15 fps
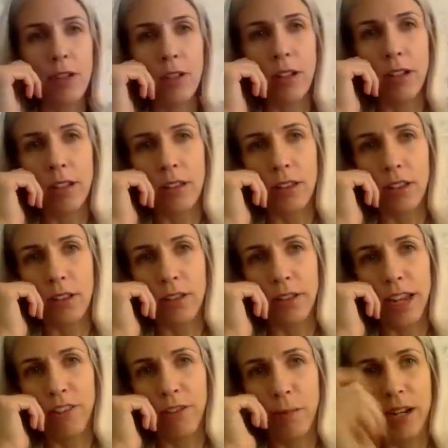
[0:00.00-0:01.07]
look, they're
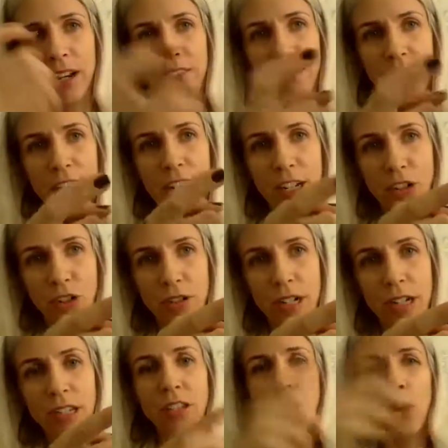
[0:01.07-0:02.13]
like from a different country.
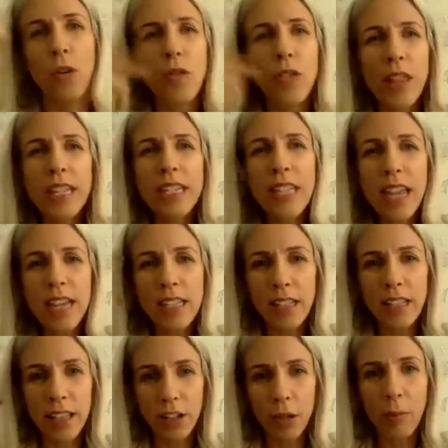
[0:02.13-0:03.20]
So this takes a
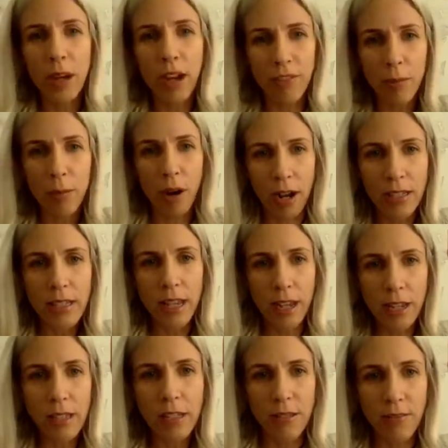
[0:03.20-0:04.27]
little bit of a
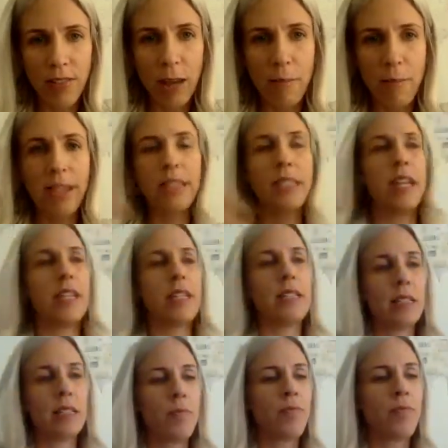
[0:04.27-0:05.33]
process, if that makes
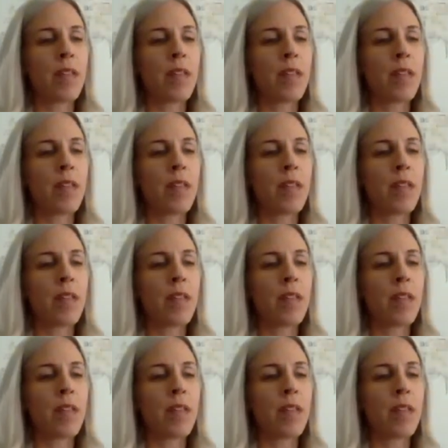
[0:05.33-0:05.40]
sense.